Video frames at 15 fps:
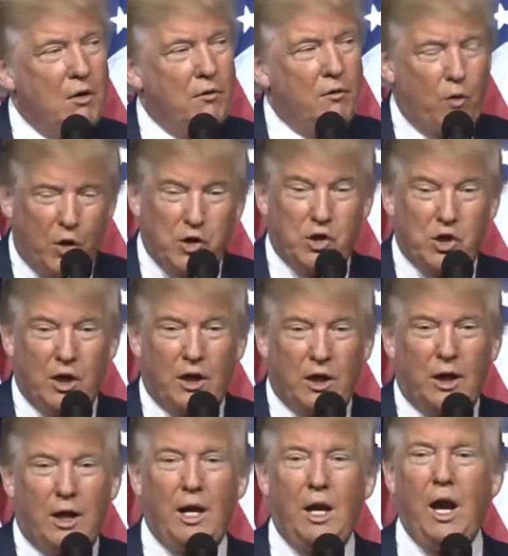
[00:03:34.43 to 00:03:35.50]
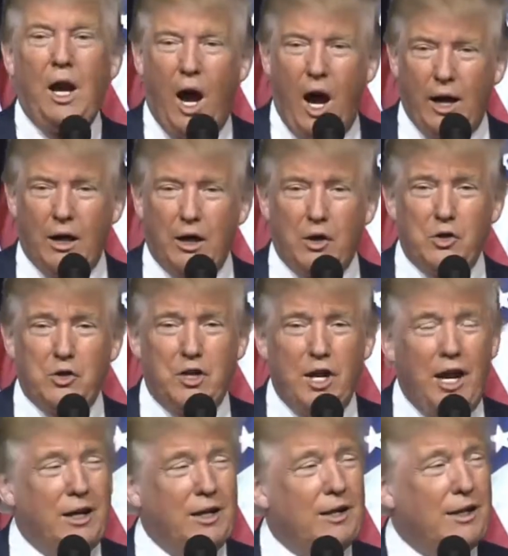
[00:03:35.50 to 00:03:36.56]
Fortunately, I
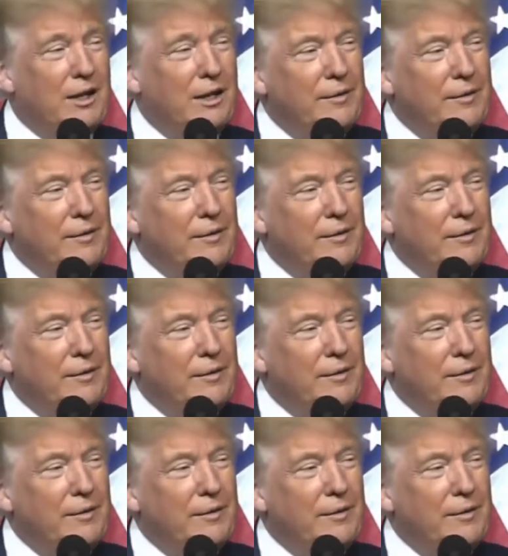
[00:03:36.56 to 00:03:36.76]
understand it.